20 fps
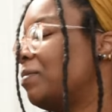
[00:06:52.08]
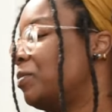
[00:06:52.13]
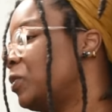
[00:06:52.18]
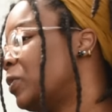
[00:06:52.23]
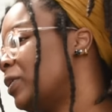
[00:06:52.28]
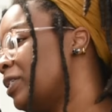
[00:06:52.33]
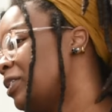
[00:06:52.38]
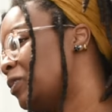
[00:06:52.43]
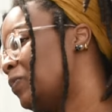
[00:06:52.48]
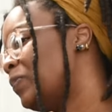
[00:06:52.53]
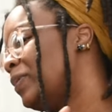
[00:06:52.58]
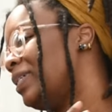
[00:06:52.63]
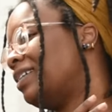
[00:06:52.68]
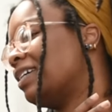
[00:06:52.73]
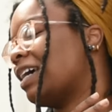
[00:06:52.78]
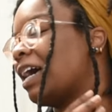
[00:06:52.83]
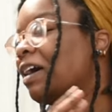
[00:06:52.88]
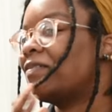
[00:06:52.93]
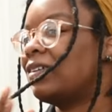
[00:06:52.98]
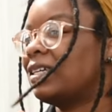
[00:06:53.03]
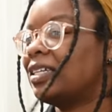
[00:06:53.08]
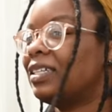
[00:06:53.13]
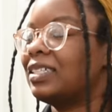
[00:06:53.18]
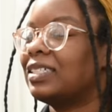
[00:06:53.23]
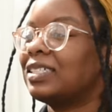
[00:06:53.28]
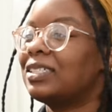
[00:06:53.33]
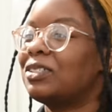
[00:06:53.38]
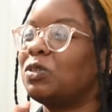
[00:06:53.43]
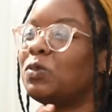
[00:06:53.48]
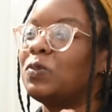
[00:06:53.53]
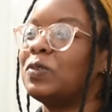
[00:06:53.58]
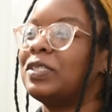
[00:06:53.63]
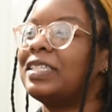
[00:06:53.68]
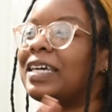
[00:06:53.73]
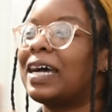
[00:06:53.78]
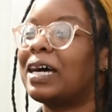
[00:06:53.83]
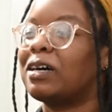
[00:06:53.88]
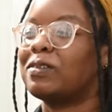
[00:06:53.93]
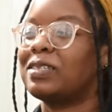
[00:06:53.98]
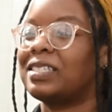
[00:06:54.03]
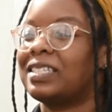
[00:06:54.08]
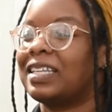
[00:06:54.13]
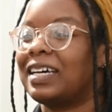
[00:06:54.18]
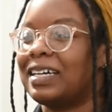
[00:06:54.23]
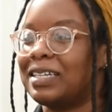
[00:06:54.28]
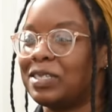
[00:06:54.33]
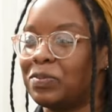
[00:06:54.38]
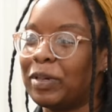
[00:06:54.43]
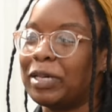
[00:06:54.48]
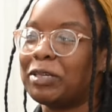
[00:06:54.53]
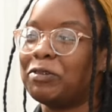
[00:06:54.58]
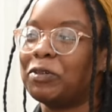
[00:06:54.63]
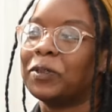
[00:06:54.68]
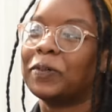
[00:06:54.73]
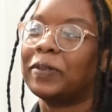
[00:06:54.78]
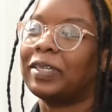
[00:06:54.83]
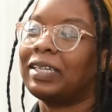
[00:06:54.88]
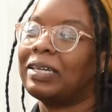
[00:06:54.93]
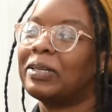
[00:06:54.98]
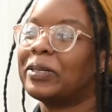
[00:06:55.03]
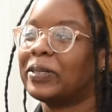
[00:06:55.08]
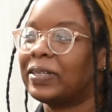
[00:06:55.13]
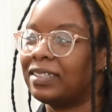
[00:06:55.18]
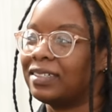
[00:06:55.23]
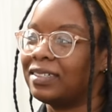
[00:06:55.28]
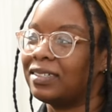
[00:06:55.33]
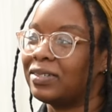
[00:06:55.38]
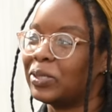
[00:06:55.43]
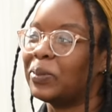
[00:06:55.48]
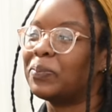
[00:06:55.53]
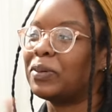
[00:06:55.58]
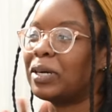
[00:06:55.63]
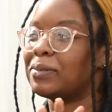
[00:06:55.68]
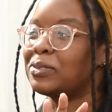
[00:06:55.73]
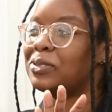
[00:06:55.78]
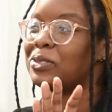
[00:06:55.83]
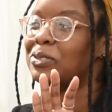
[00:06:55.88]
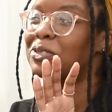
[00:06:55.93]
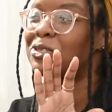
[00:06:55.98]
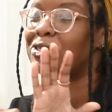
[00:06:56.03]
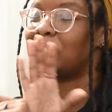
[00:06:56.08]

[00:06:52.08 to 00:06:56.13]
I'm going to be having to downsize my growing area. So I'm probably still